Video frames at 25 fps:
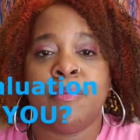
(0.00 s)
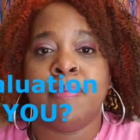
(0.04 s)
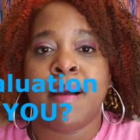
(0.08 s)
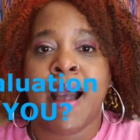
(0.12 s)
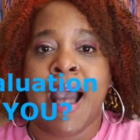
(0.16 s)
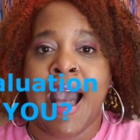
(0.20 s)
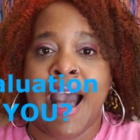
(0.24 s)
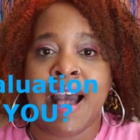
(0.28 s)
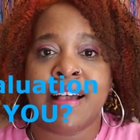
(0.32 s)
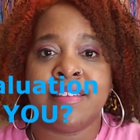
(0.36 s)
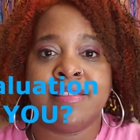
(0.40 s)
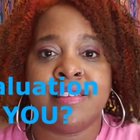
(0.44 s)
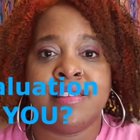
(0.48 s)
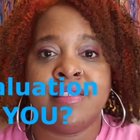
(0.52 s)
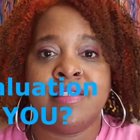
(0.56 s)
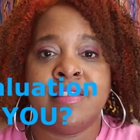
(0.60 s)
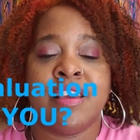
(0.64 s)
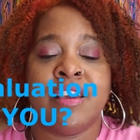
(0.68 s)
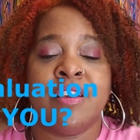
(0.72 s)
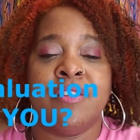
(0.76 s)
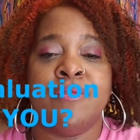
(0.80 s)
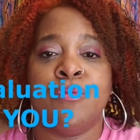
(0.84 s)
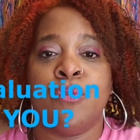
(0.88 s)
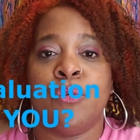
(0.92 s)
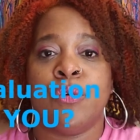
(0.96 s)

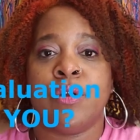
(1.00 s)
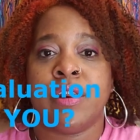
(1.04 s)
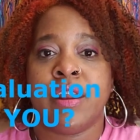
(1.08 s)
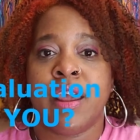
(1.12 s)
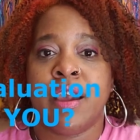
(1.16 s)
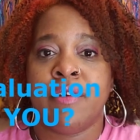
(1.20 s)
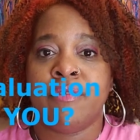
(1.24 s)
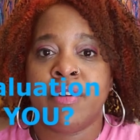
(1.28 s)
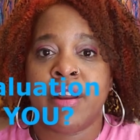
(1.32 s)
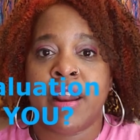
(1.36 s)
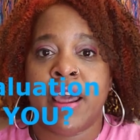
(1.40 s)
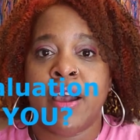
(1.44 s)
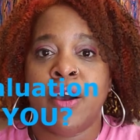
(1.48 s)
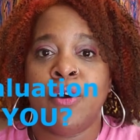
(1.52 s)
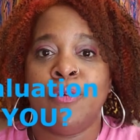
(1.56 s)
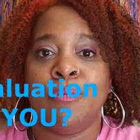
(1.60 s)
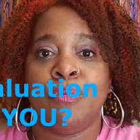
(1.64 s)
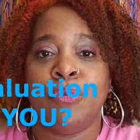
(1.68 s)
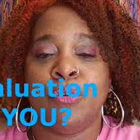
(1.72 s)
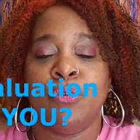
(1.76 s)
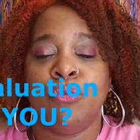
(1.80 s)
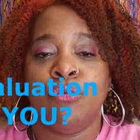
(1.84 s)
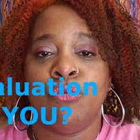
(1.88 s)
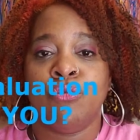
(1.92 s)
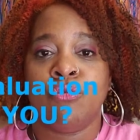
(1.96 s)
positive or never to
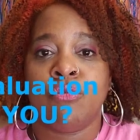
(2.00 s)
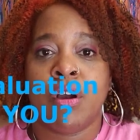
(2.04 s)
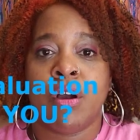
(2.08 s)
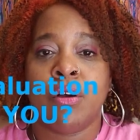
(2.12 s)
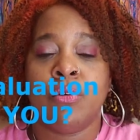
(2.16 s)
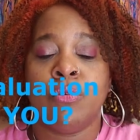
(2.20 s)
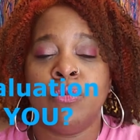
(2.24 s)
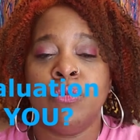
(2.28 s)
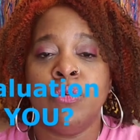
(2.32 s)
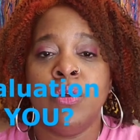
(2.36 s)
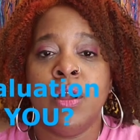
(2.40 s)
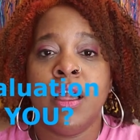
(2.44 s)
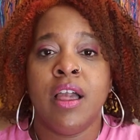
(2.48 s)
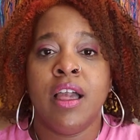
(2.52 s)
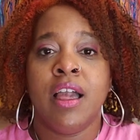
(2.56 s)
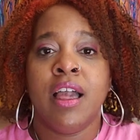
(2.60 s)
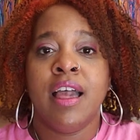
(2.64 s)
help you grow.